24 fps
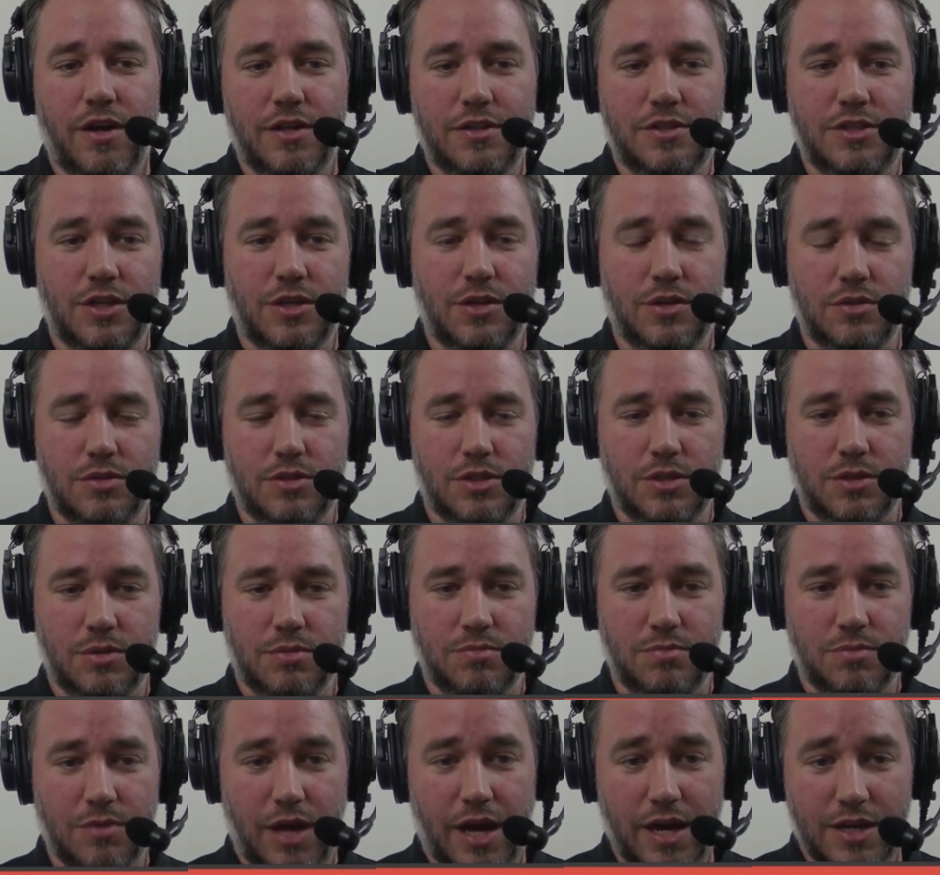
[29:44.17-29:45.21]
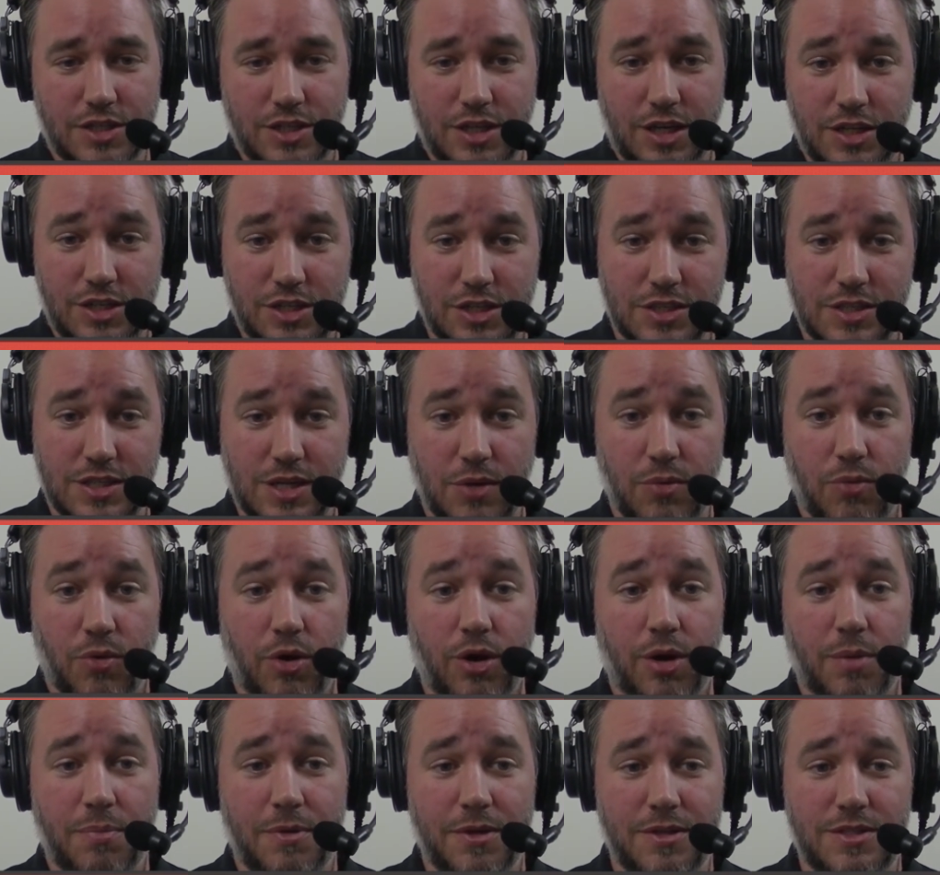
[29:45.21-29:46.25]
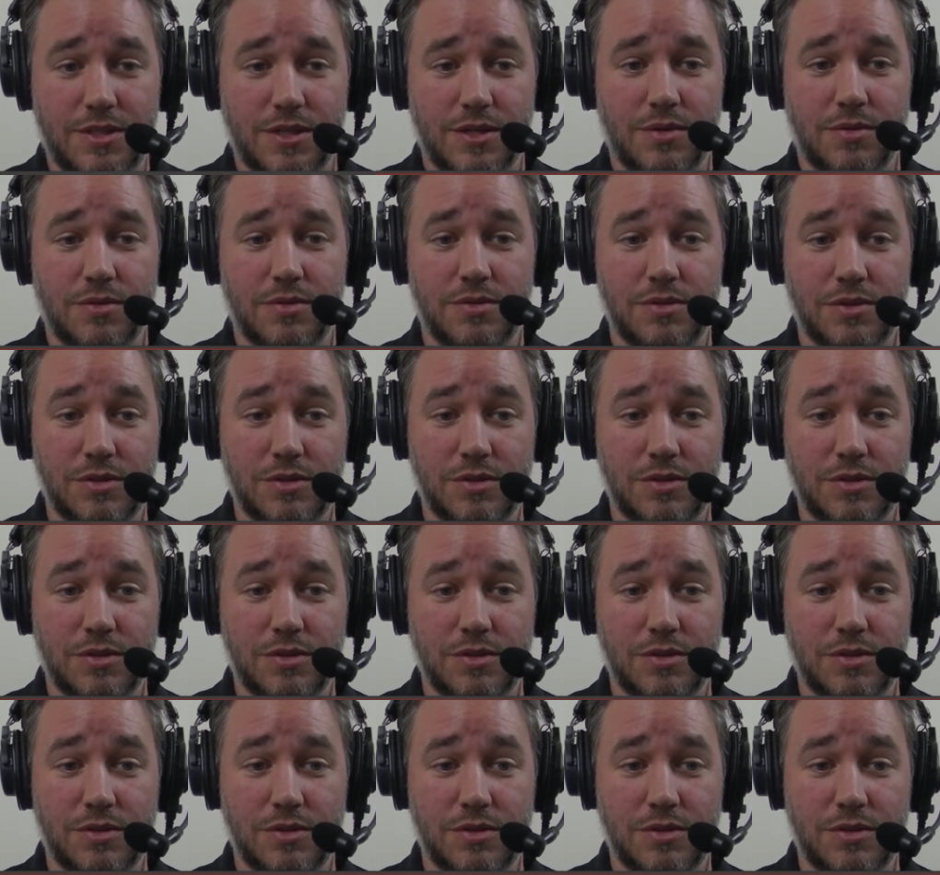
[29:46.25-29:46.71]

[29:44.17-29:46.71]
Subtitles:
to actually I shouldn't say work, but to